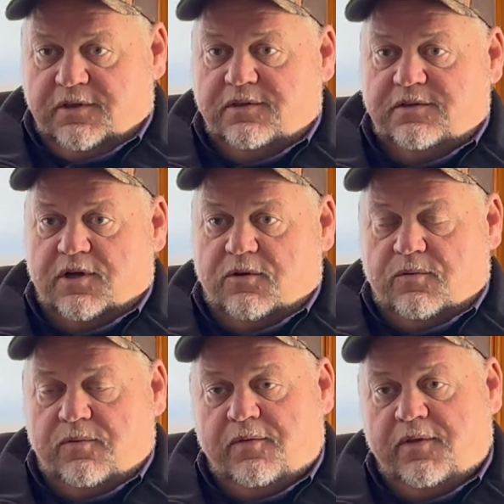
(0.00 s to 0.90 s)

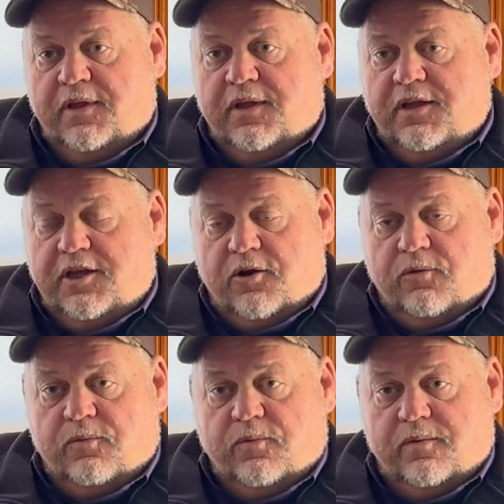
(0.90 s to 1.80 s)
So,
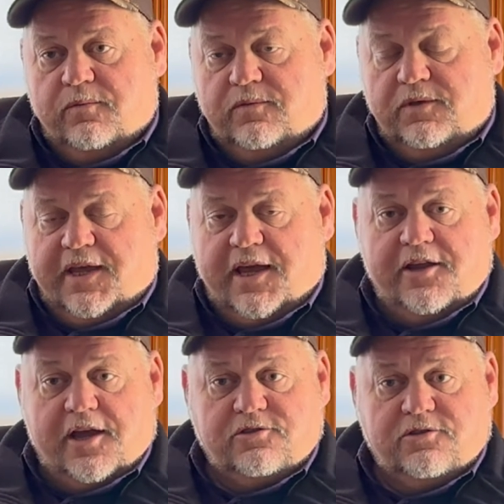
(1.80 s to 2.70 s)
the
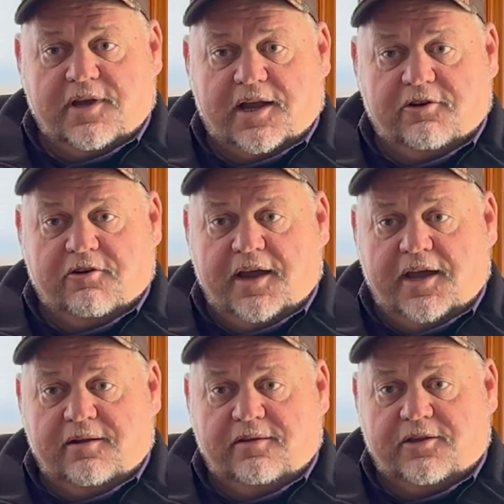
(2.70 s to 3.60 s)
county also got a
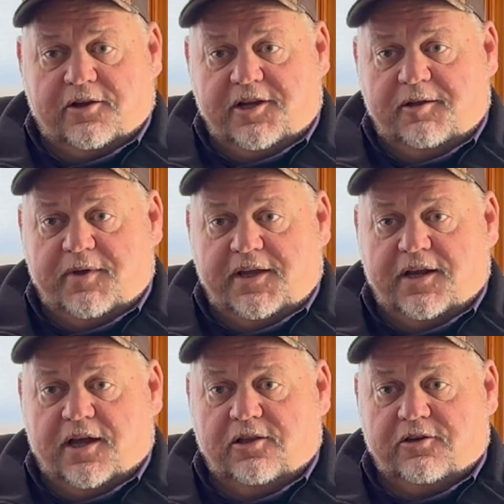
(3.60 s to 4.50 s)
grant, $13
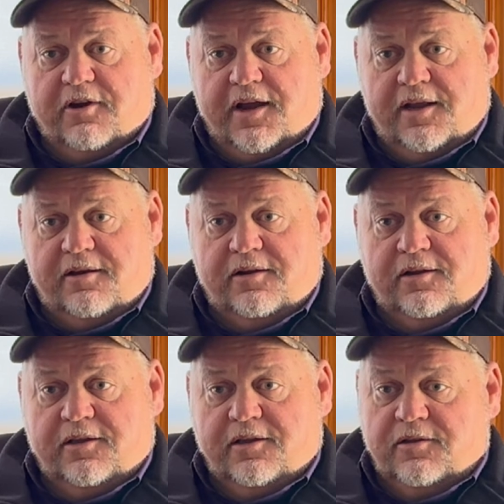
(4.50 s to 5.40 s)
million grant.
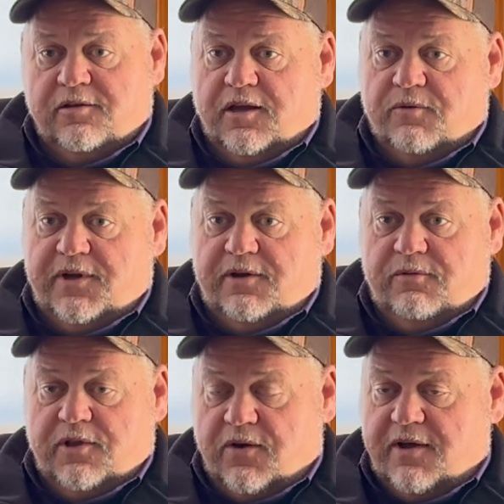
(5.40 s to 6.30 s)
We
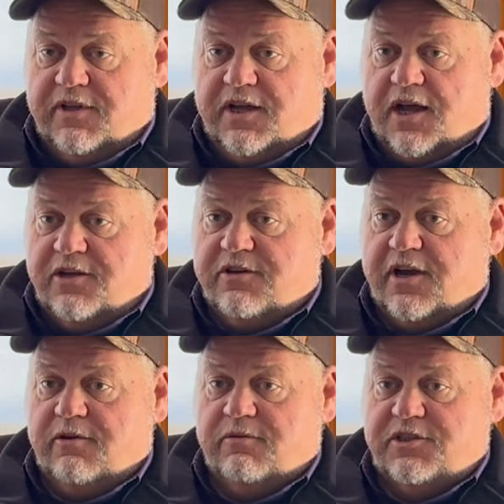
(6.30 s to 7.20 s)
don't have the
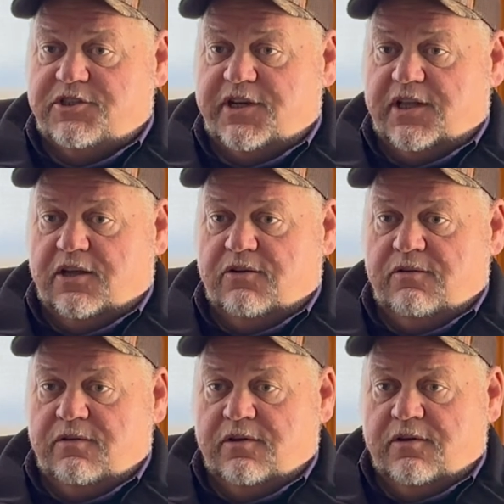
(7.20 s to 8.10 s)
contract with
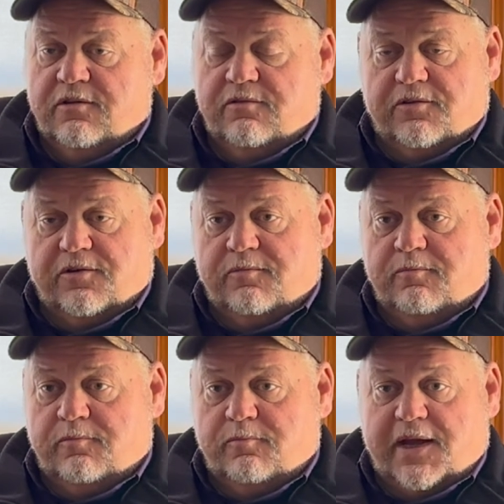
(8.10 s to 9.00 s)
GLO for
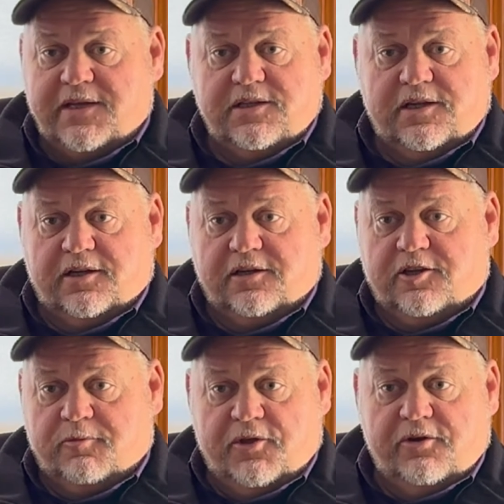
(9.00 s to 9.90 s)
basically a
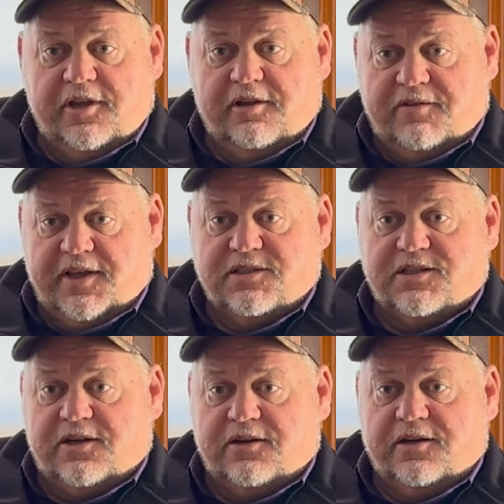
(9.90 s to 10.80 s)
community event
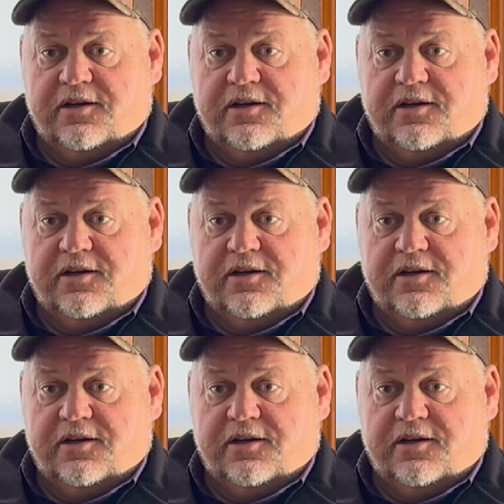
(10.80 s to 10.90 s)
center.